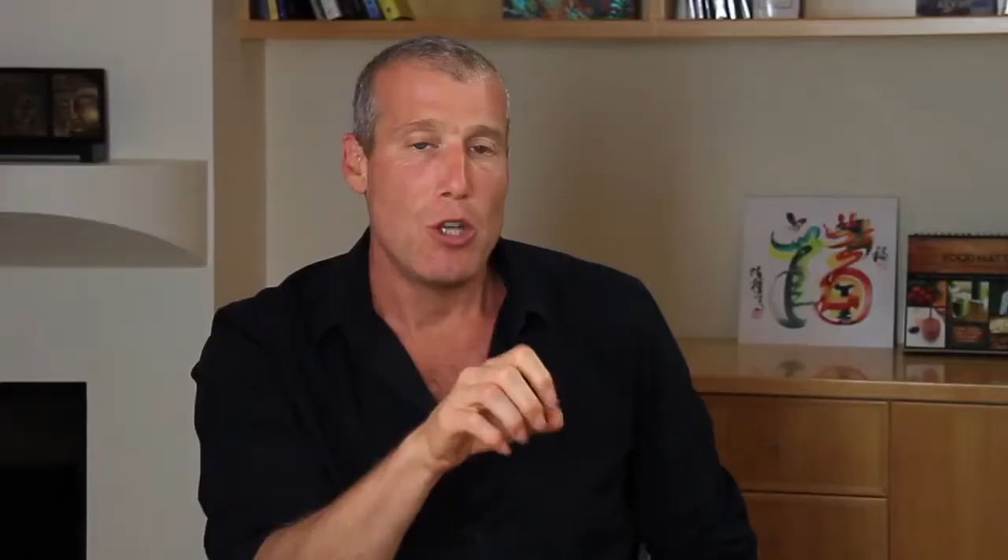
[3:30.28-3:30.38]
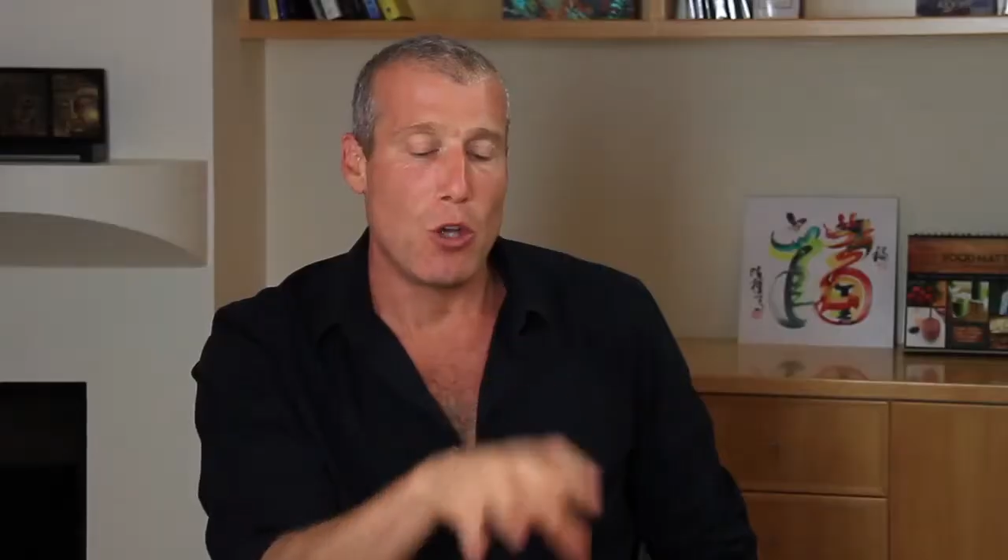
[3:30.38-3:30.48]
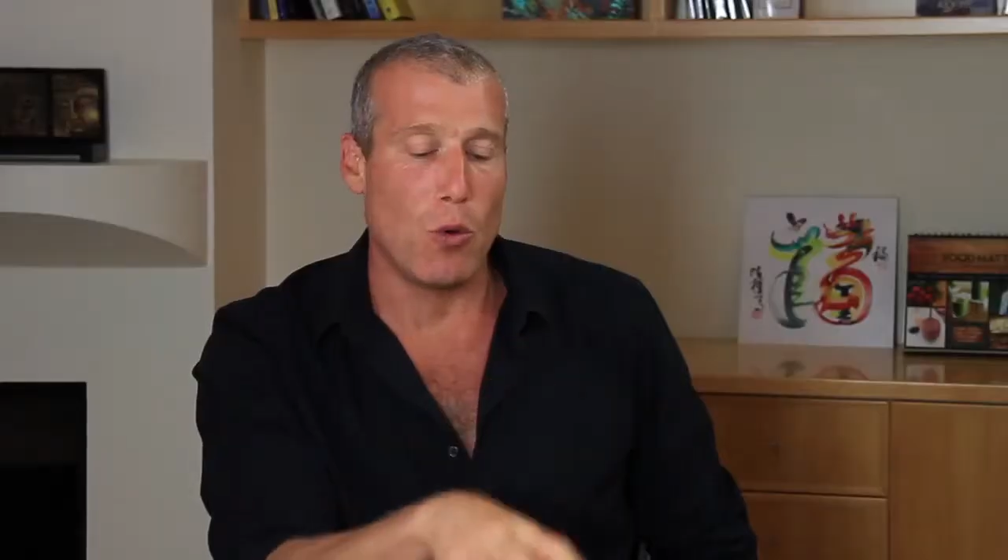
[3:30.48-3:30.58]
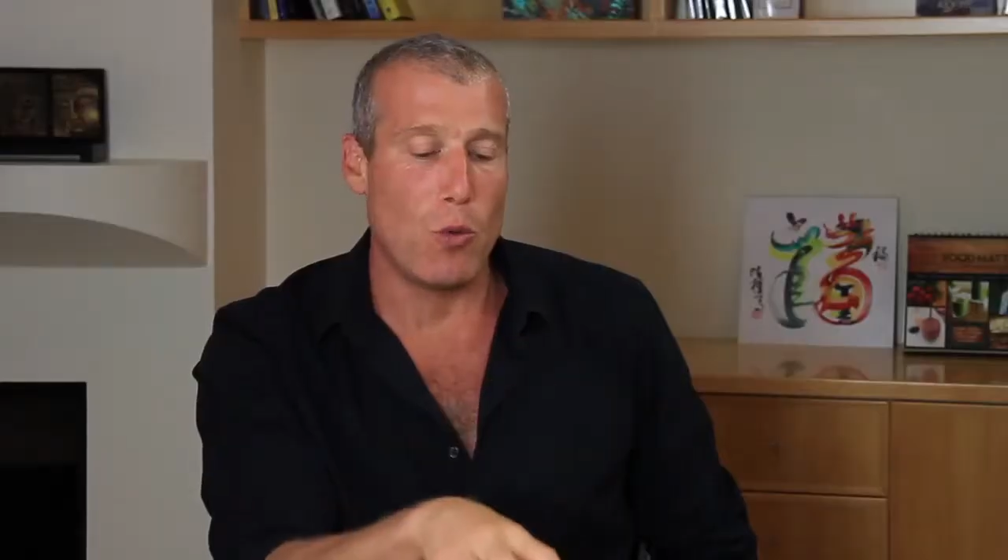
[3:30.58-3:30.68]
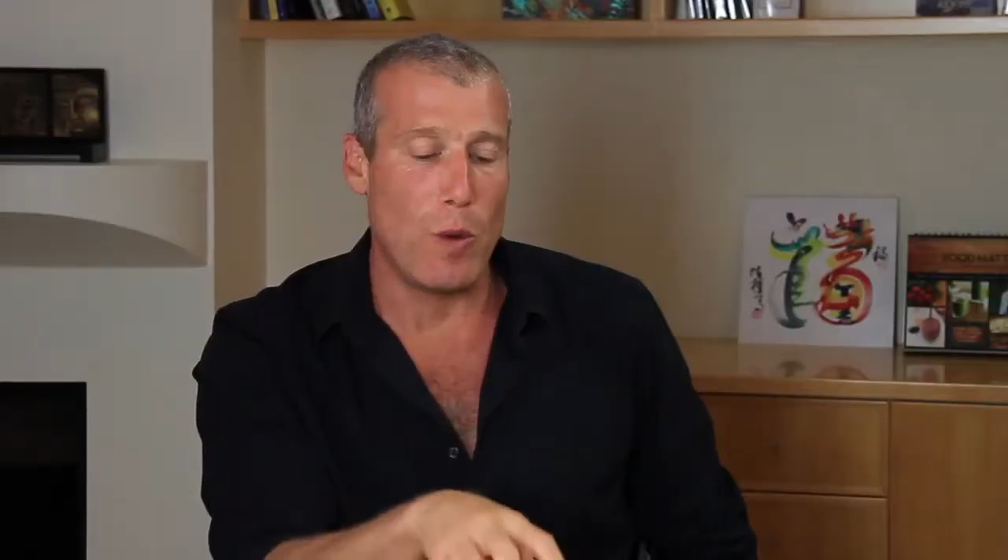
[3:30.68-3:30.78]
So
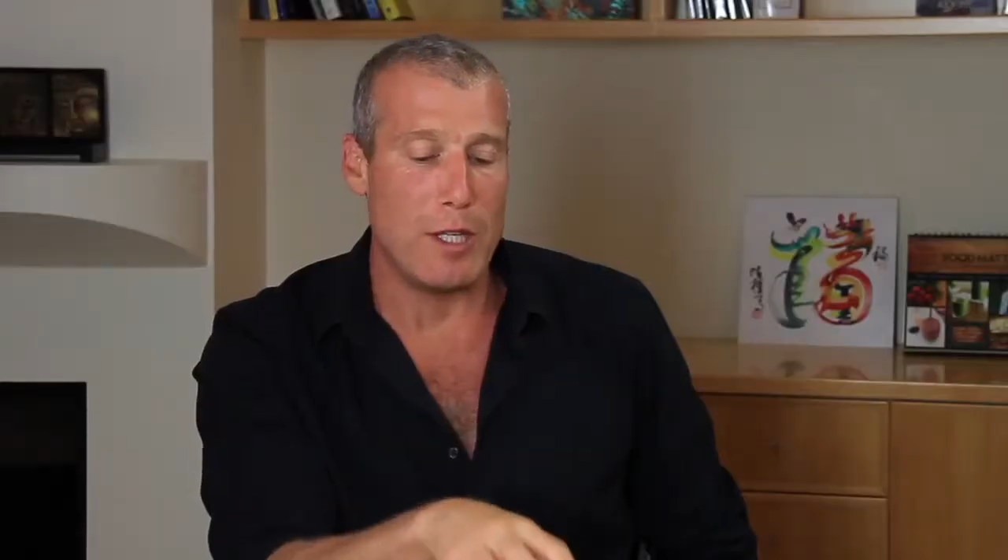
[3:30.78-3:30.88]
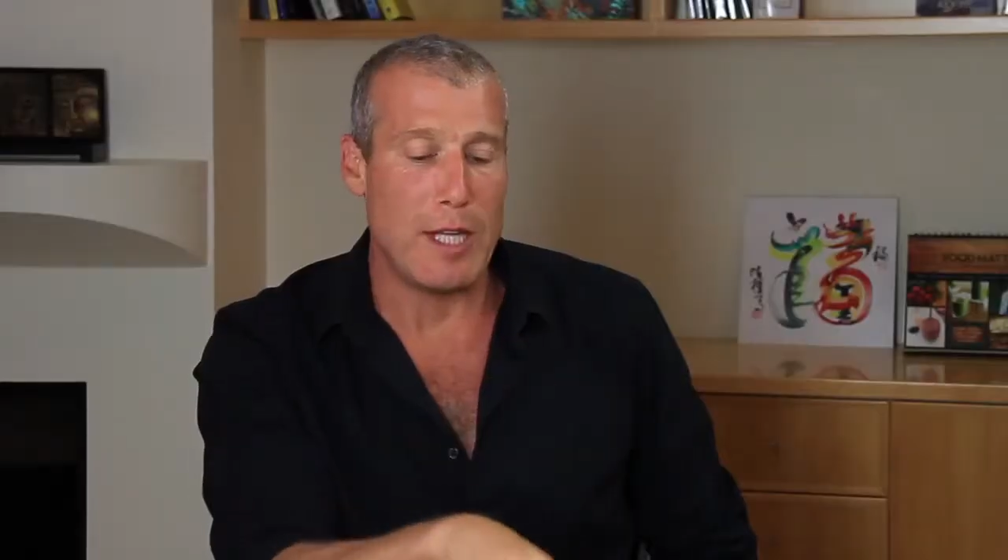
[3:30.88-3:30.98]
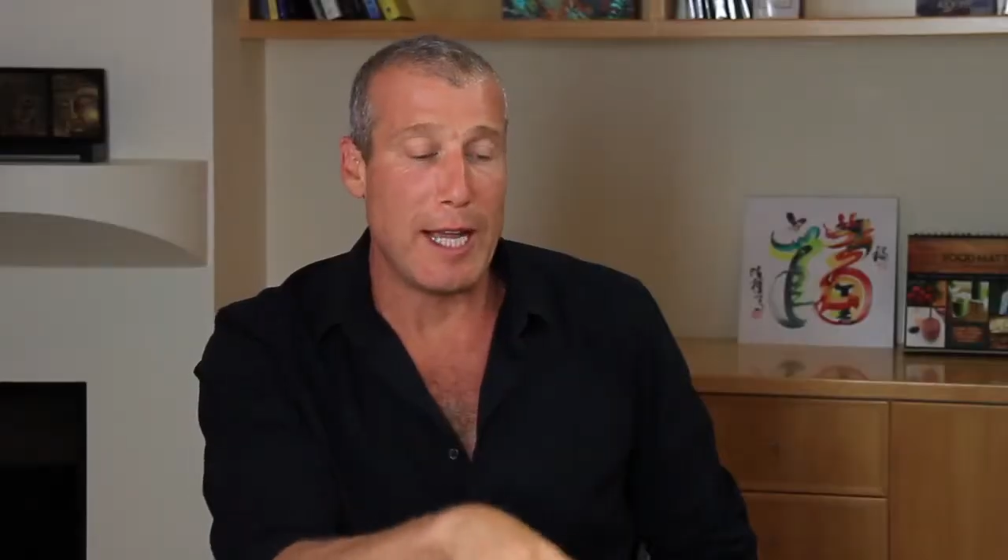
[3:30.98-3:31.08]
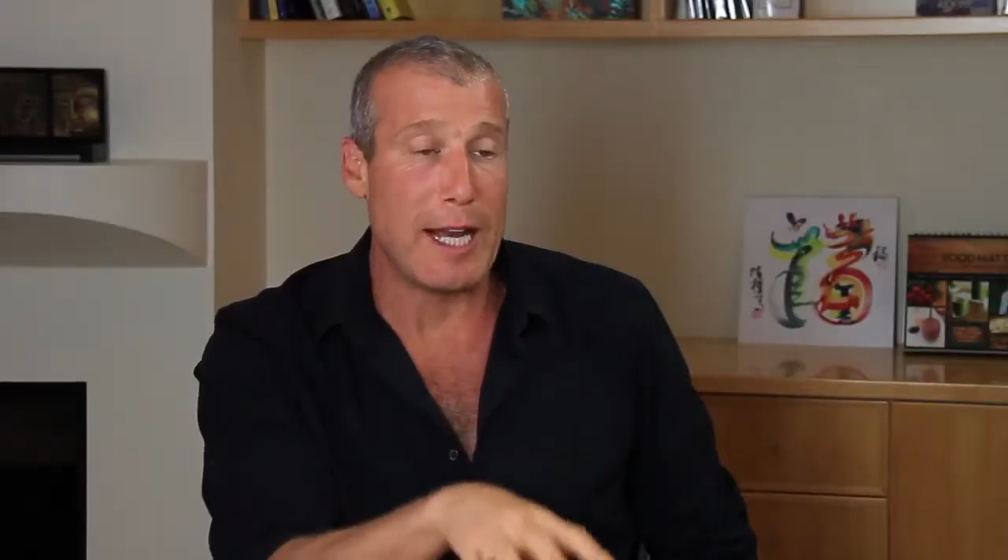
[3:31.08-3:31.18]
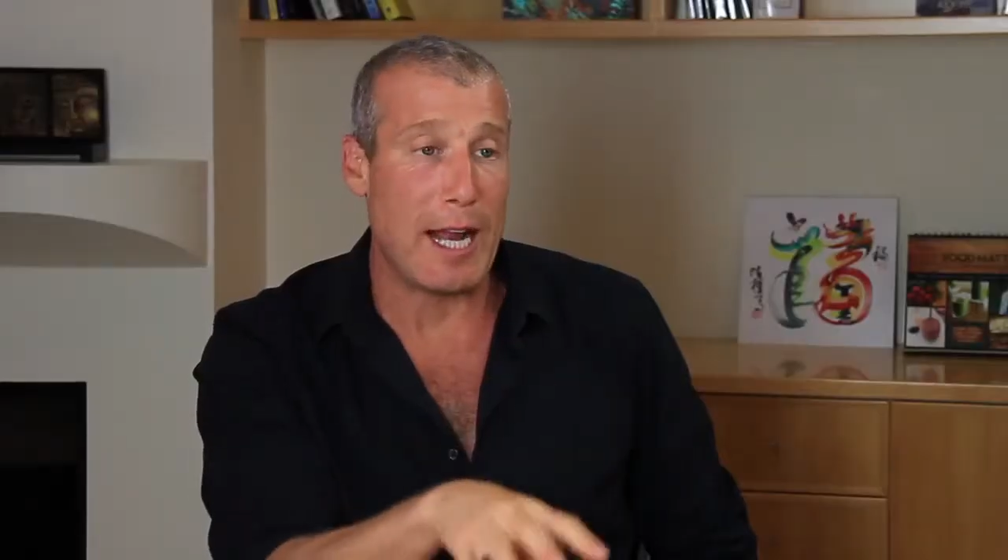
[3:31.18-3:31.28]
when you take
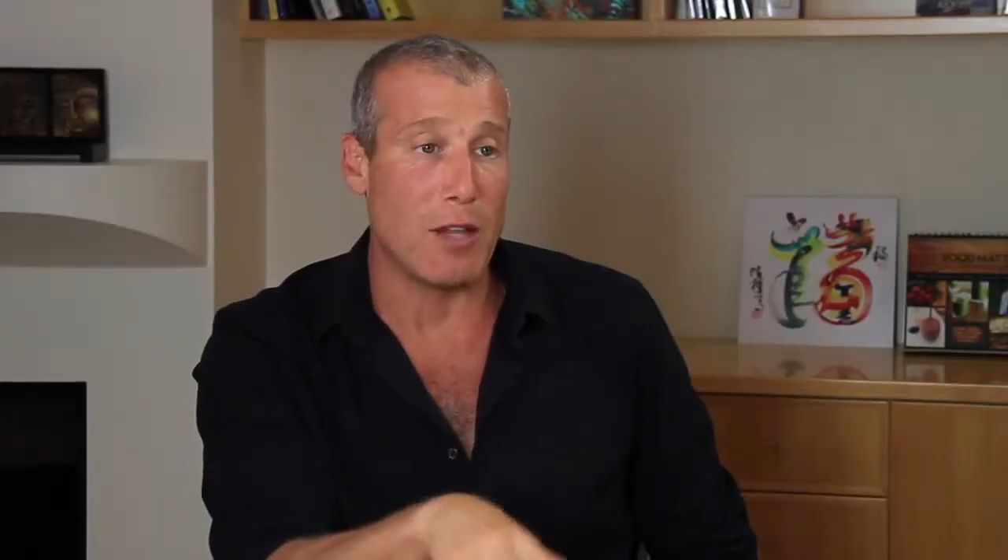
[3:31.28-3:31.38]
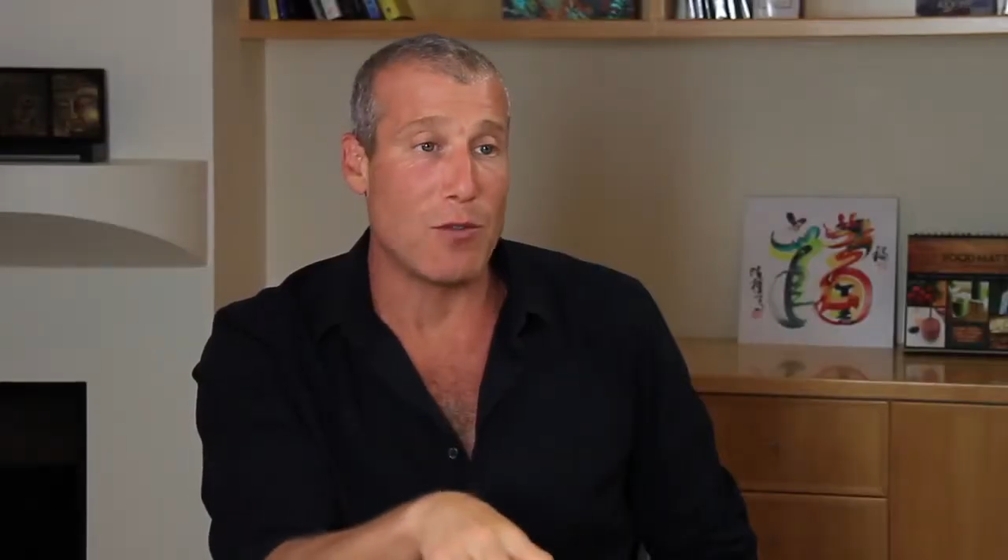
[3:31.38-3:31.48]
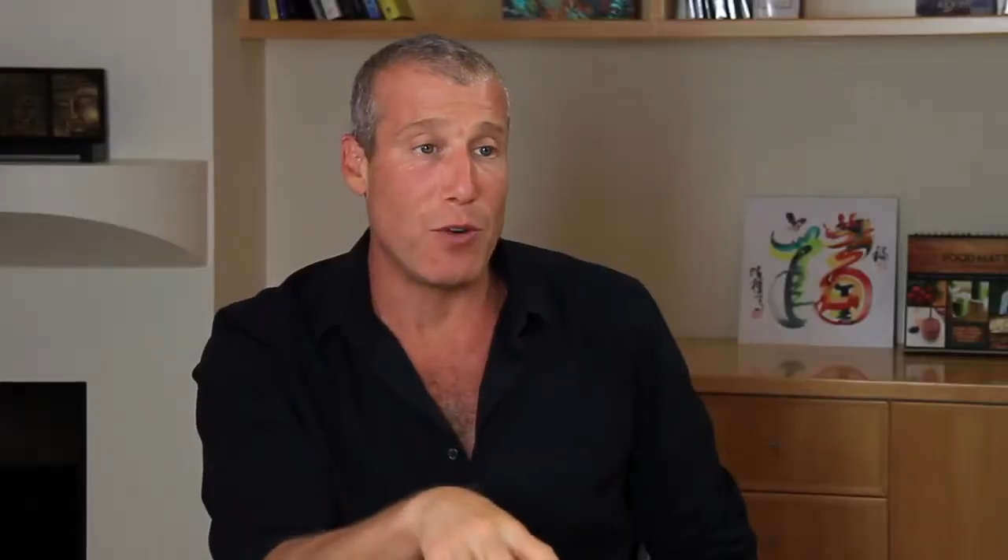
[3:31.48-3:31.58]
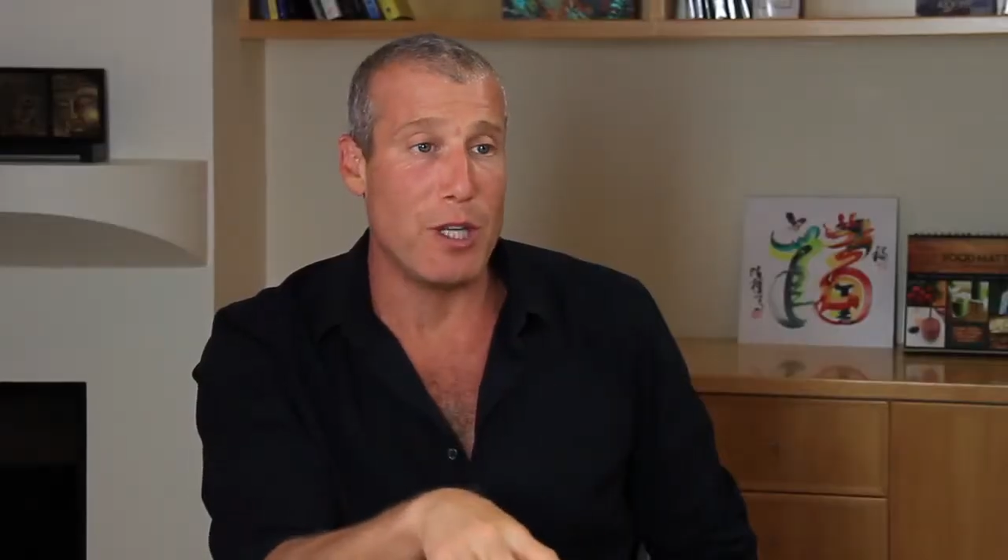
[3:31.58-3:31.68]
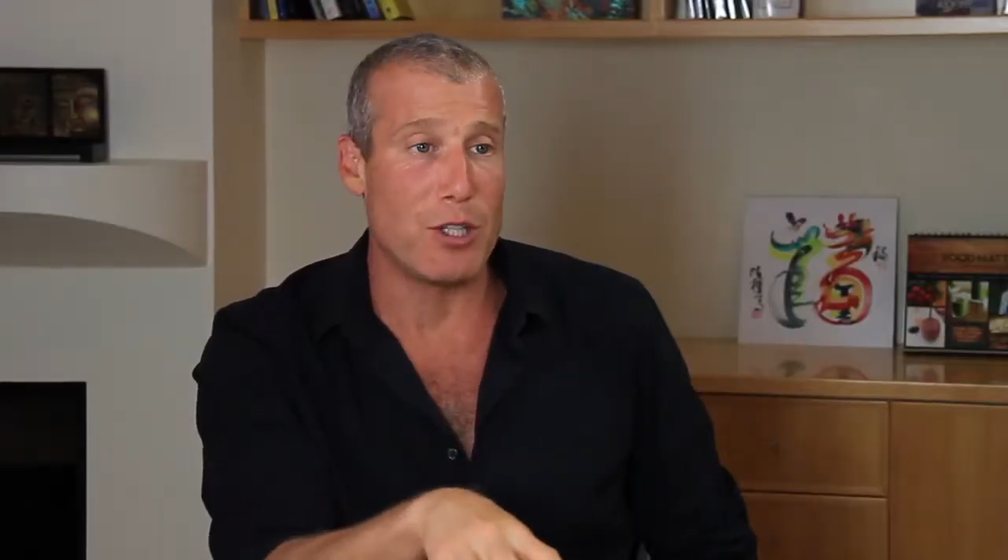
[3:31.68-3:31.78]
it out of the
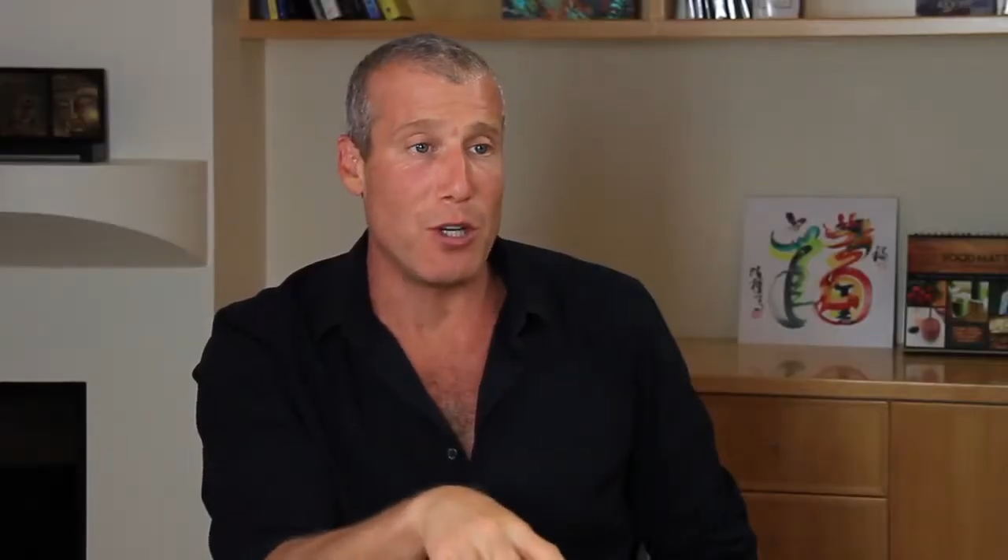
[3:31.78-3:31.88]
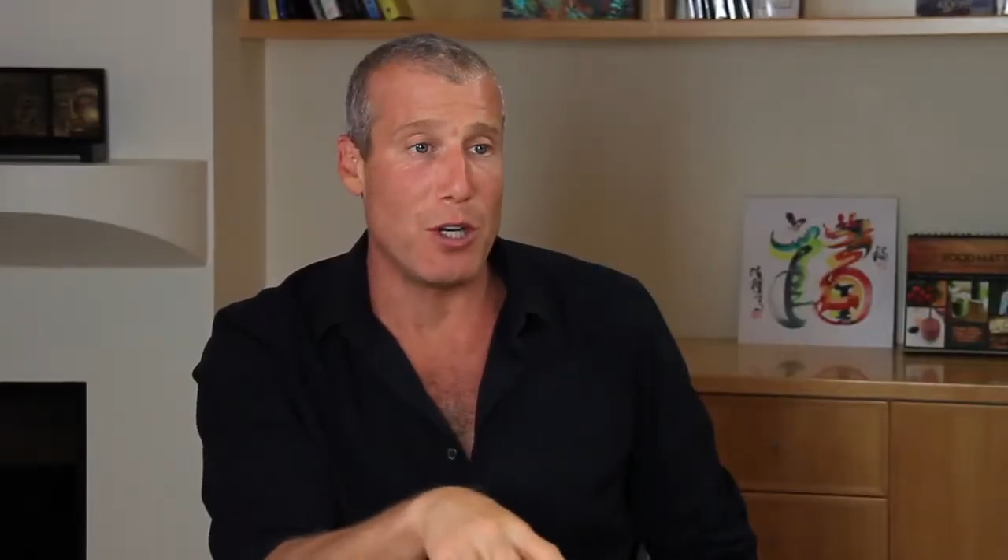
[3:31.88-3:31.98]
freezer,